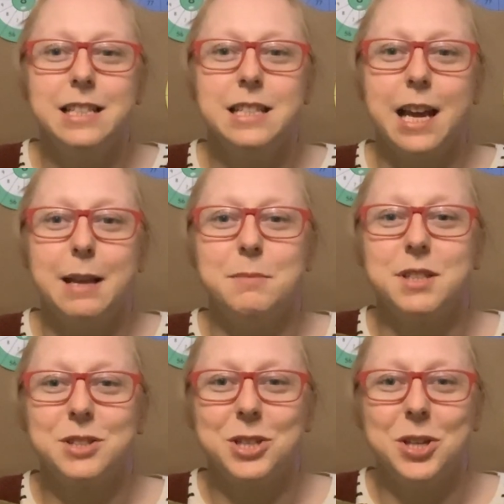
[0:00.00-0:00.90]

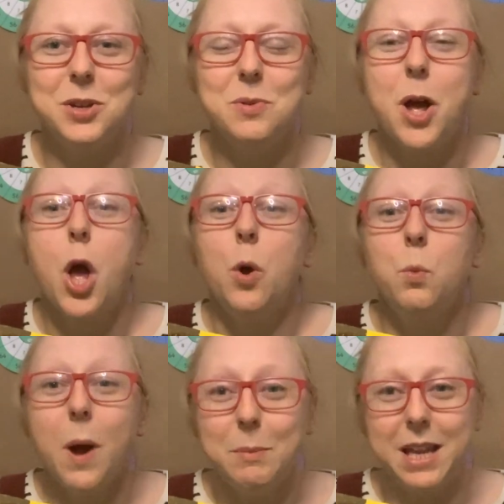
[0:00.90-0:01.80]
times 2.
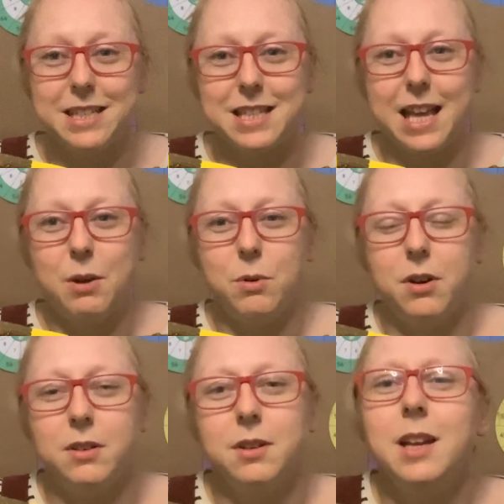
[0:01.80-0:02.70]
When we get to that
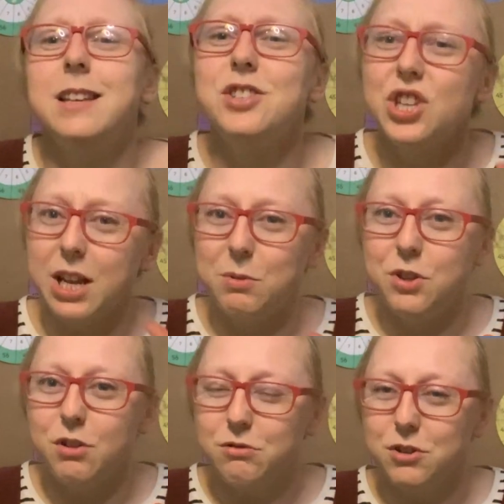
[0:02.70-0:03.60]
one, check with
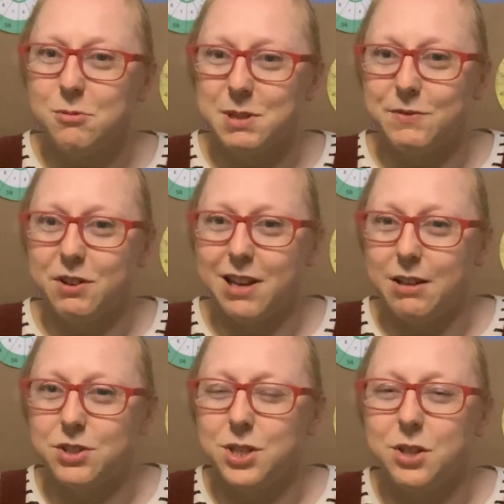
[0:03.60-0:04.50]
your grown-ups if you're
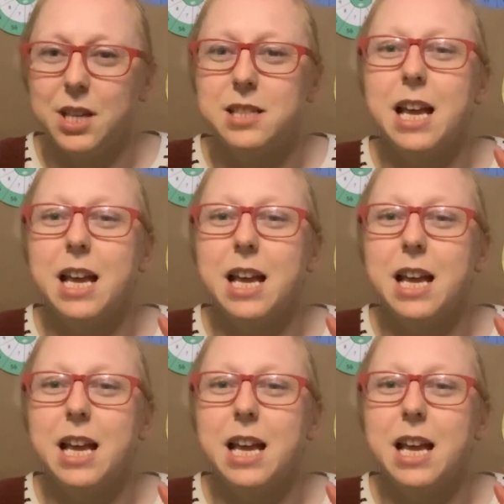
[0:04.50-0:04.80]
allowed to do this.